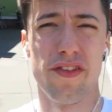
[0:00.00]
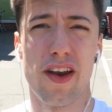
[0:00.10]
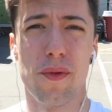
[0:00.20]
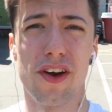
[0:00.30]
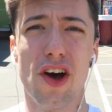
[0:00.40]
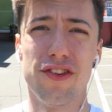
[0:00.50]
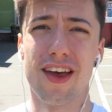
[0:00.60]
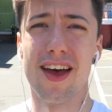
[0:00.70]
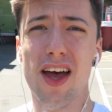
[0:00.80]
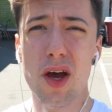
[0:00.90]
know if anyone goes
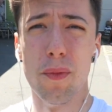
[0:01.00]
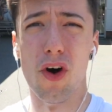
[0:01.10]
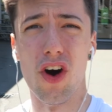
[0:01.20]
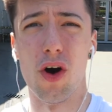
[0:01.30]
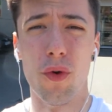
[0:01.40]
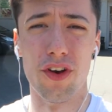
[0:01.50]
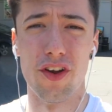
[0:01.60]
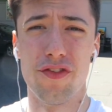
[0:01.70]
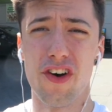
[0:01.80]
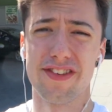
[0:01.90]
there, but I wouldn't
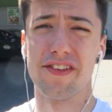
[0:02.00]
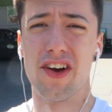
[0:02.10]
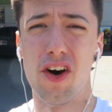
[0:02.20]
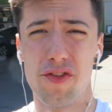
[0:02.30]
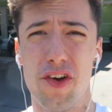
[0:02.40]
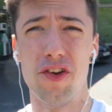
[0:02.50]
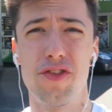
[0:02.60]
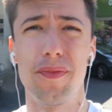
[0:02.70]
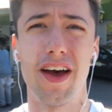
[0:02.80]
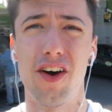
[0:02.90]
advise having hot food
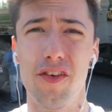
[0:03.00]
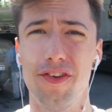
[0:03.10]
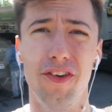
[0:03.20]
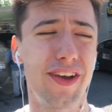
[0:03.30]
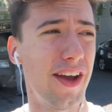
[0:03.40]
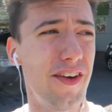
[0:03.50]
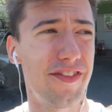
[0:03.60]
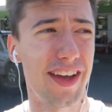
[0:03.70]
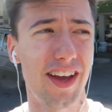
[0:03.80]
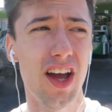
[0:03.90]
from that hot food counter
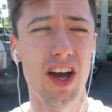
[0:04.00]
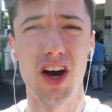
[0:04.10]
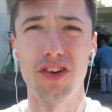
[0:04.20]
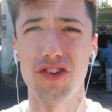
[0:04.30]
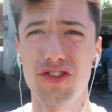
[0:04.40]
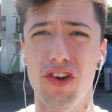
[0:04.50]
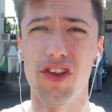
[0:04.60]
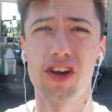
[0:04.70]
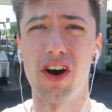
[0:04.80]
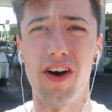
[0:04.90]
thing. I just saw
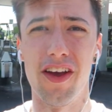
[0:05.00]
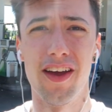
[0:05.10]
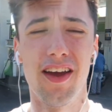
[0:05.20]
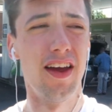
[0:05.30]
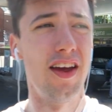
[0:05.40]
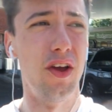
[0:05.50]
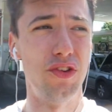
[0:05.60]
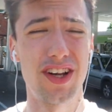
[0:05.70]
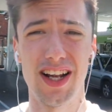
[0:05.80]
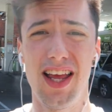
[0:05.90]
the guy
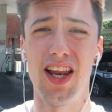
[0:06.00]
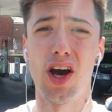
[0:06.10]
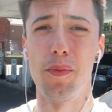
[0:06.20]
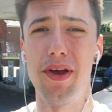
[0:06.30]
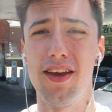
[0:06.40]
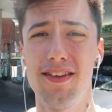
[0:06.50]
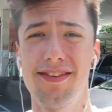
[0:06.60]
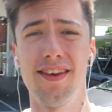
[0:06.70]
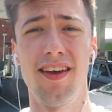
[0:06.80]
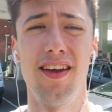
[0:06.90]
who's clearly
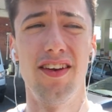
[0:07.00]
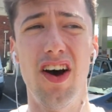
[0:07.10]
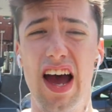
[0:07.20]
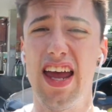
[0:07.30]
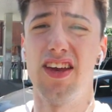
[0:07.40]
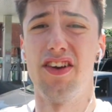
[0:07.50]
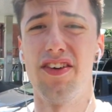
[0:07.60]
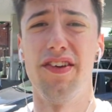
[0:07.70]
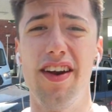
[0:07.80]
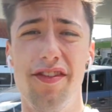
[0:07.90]
obese, not hating on
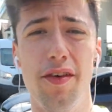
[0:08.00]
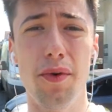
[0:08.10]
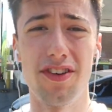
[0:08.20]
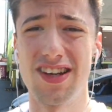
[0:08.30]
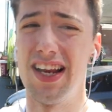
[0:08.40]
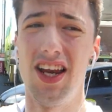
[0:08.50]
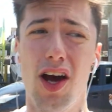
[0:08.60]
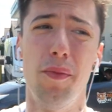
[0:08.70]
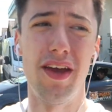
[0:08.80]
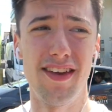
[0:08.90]
him or anything, but he's clearly
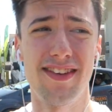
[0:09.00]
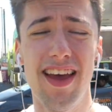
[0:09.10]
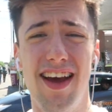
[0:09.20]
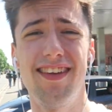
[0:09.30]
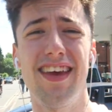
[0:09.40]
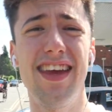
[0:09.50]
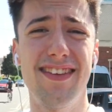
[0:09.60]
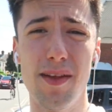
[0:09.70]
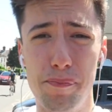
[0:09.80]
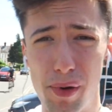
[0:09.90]
obese and he's
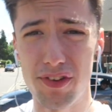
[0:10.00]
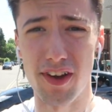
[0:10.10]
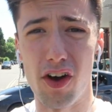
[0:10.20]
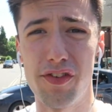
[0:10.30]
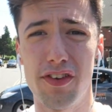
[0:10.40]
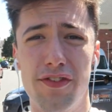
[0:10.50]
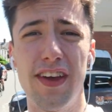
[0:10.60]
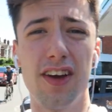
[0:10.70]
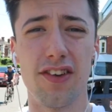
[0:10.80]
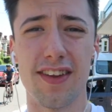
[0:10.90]
eating the butter off his
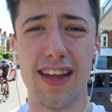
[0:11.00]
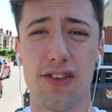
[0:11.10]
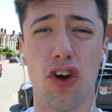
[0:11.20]
fingers and then